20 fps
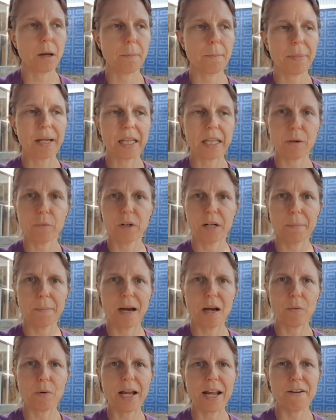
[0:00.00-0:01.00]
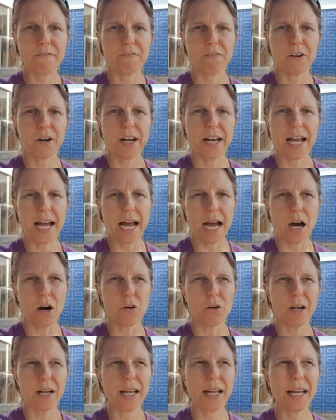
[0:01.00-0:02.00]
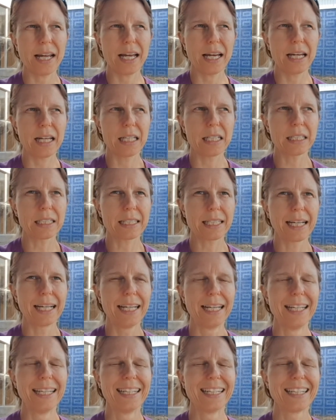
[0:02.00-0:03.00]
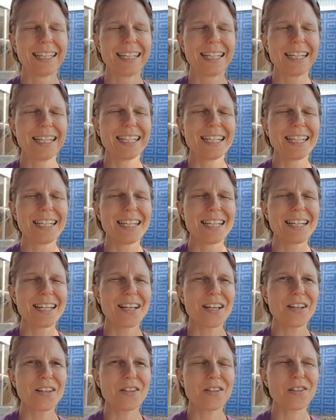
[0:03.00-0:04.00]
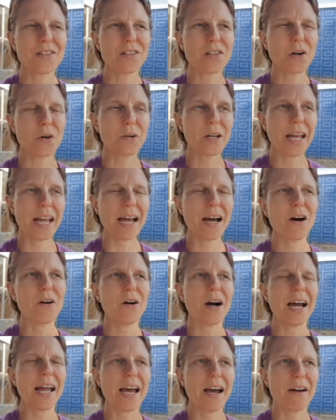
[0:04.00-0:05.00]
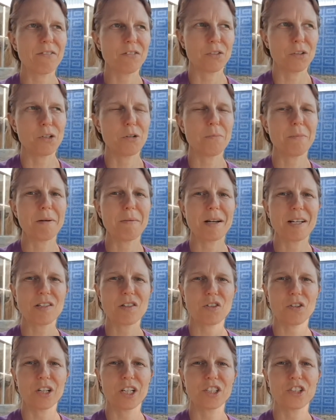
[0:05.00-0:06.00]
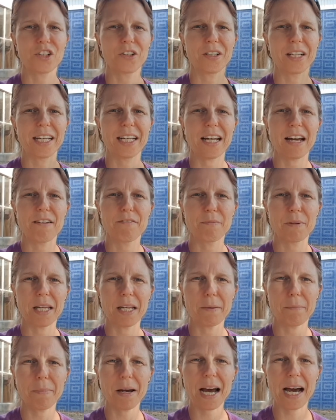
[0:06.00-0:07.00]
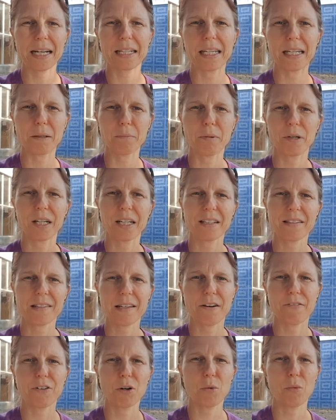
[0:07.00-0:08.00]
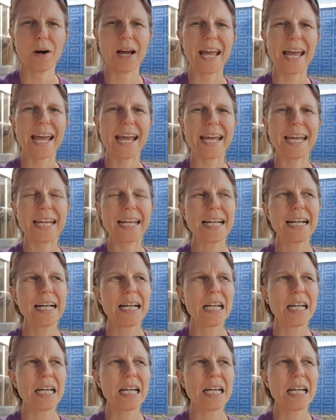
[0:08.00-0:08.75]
But they were in my way for now. And so now I have room in my storage unit. I've been packing, putting stuff away.